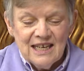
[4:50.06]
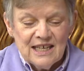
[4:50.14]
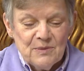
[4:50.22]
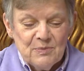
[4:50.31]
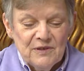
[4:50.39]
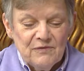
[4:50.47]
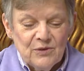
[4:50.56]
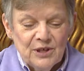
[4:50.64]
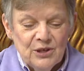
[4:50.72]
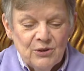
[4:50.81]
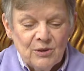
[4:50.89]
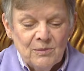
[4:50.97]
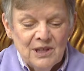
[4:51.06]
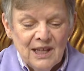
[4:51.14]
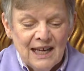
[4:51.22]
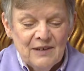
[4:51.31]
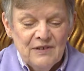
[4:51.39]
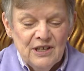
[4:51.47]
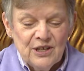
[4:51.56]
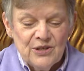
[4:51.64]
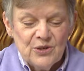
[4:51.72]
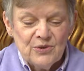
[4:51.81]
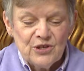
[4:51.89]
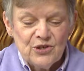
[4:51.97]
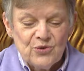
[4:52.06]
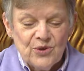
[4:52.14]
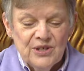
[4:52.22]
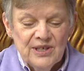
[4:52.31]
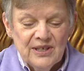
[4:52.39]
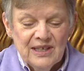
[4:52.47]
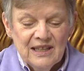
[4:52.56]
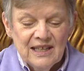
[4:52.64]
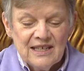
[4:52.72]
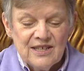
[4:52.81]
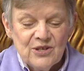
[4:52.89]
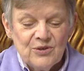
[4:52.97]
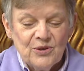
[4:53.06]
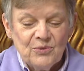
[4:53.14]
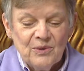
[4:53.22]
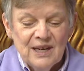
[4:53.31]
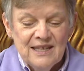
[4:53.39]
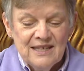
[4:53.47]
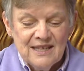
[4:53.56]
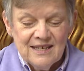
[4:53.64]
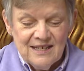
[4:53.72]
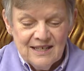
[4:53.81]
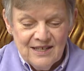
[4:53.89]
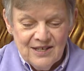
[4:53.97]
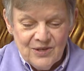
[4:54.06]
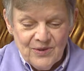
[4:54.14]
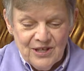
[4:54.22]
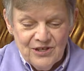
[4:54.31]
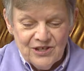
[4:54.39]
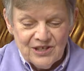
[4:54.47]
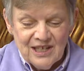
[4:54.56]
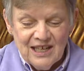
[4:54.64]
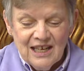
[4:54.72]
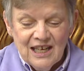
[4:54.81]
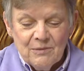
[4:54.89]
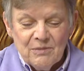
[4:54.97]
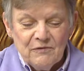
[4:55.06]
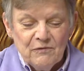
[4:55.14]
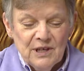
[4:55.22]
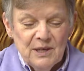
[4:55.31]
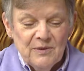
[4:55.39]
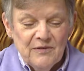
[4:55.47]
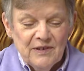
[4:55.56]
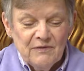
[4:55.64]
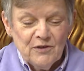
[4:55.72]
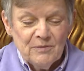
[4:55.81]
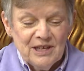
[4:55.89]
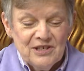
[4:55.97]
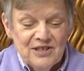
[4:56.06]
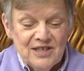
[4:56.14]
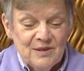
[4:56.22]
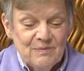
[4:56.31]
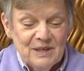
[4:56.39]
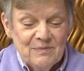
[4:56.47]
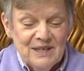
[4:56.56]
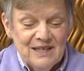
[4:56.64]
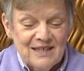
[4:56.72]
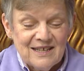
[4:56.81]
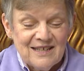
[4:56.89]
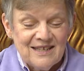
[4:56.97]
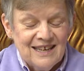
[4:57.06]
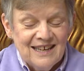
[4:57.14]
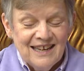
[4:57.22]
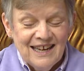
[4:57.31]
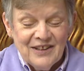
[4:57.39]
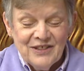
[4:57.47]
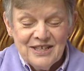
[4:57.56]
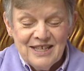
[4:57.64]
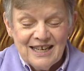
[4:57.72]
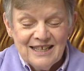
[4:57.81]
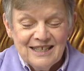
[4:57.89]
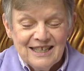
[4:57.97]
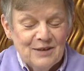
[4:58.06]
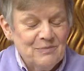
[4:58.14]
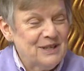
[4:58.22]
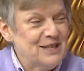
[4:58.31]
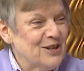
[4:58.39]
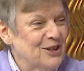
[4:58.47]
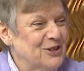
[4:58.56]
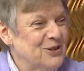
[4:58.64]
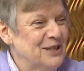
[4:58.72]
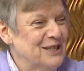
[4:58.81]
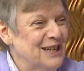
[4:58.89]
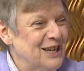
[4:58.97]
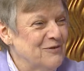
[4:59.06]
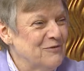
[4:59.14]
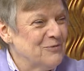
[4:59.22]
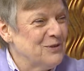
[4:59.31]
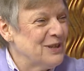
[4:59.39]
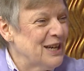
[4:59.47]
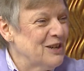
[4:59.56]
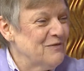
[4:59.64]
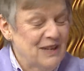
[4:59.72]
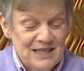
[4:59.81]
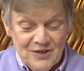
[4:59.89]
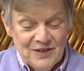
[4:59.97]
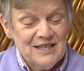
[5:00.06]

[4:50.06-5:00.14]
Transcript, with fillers: Desperate for a normal life, he goes to extraordinary lengths to erase his indiscretion. But freedom of information is a big That's business, right. and the tech companies aren't going down without a fight.